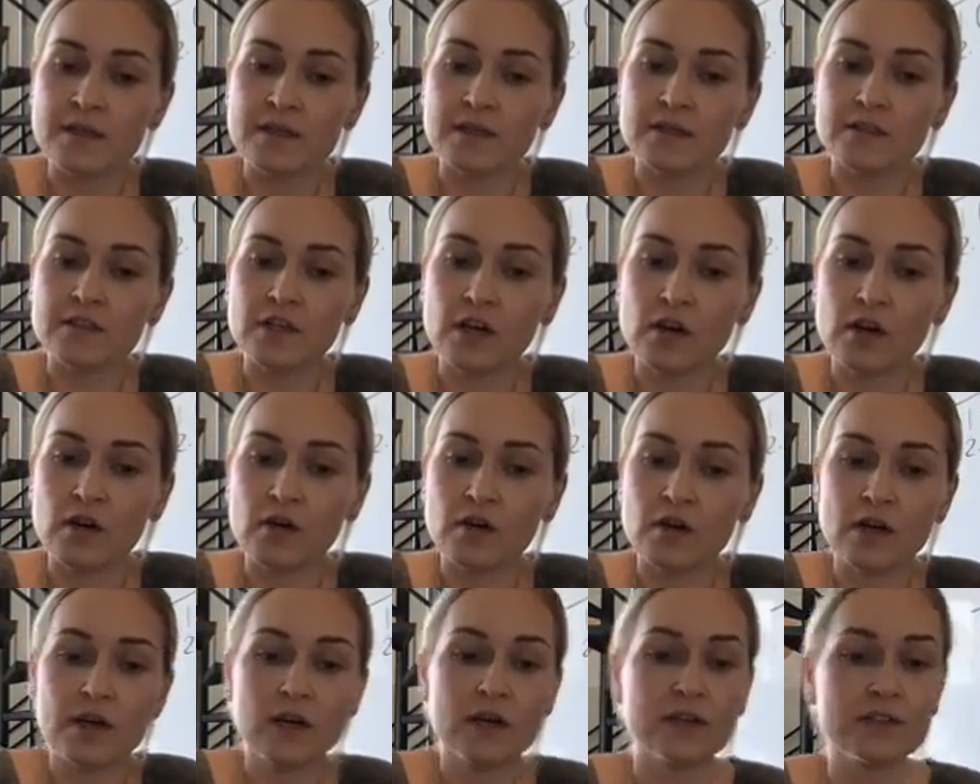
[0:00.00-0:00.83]

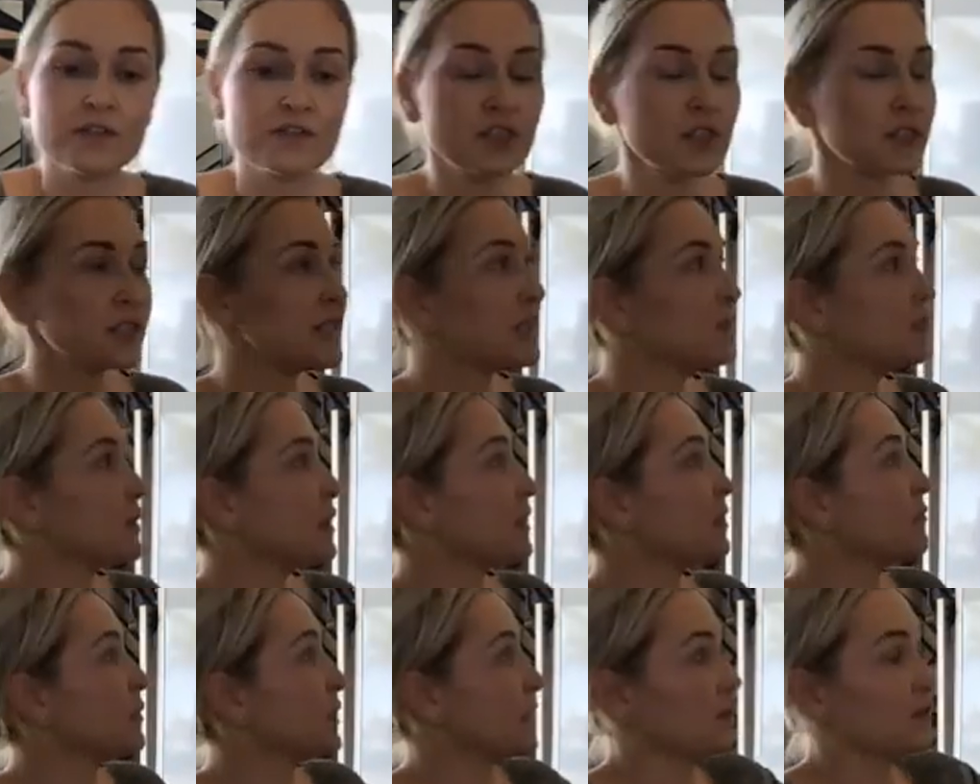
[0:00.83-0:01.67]
So just keep
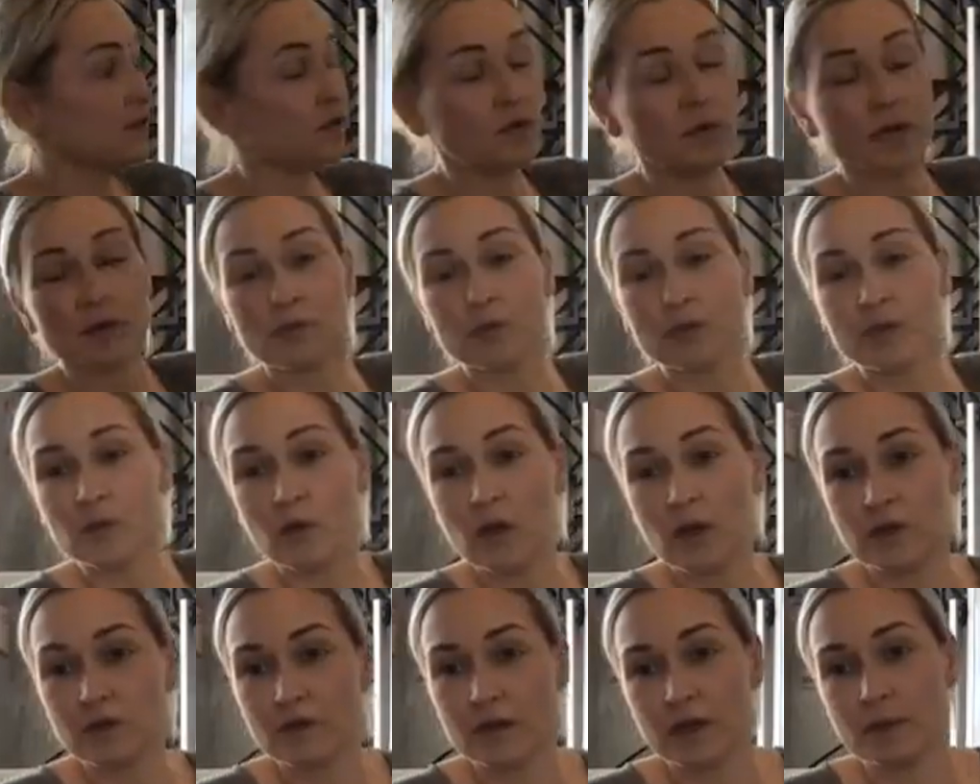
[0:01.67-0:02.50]
that in mind. You want to
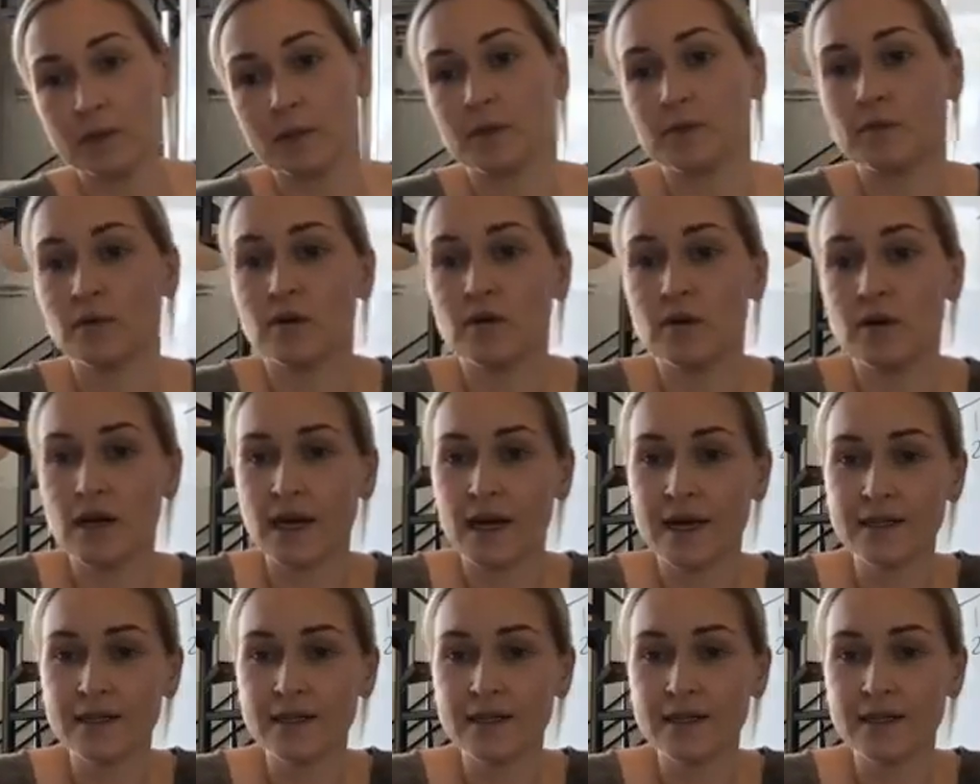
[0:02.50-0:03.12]
pre-qualify people.